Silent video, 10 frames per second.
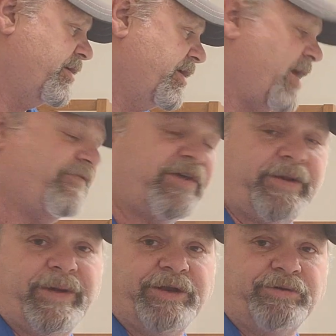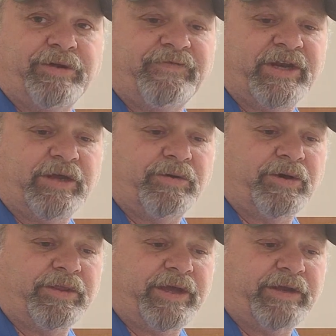I've thought about doing a video
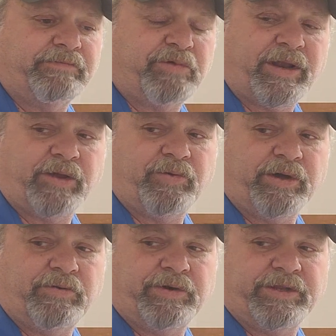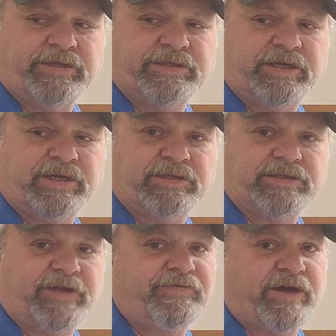on that. Probably will one of these days.
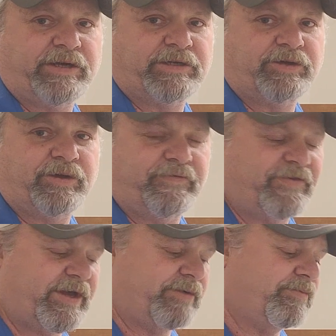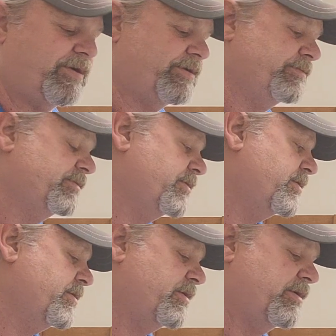If not, you can find one.
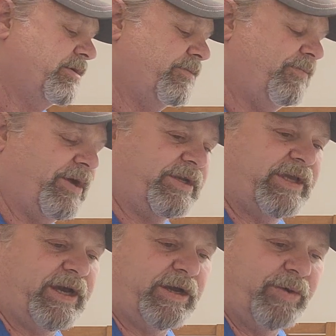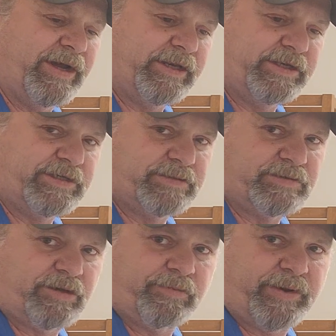But yeah, go out and get you some
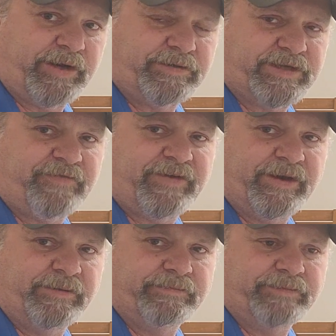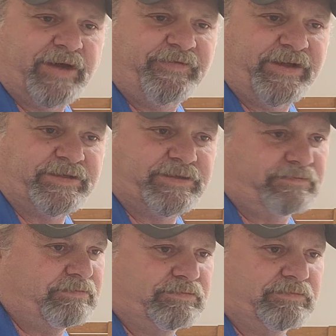solar panels. I found some
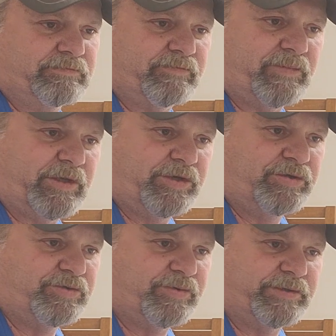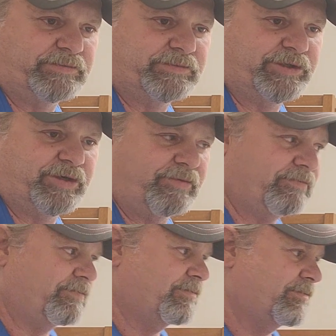used one,
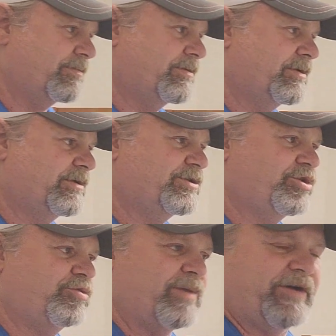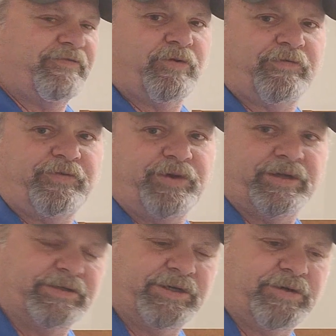2 by 4 foot,
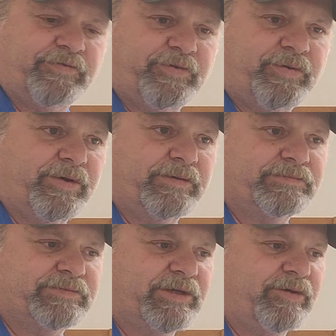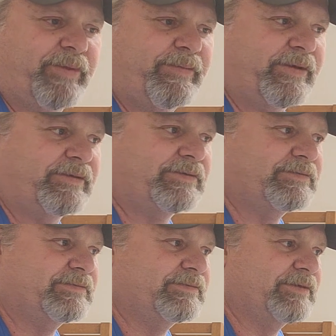for, maybe,
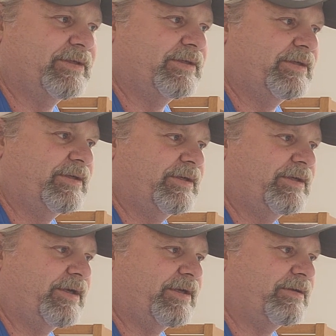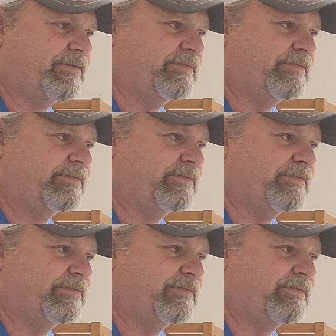and